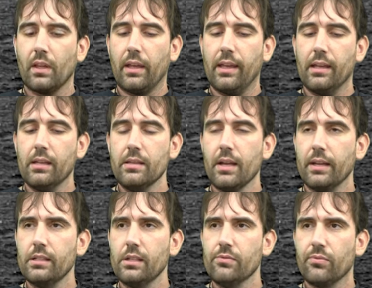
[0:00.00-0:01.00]
in
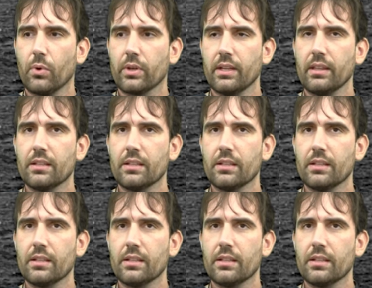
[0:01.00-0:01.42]
1940,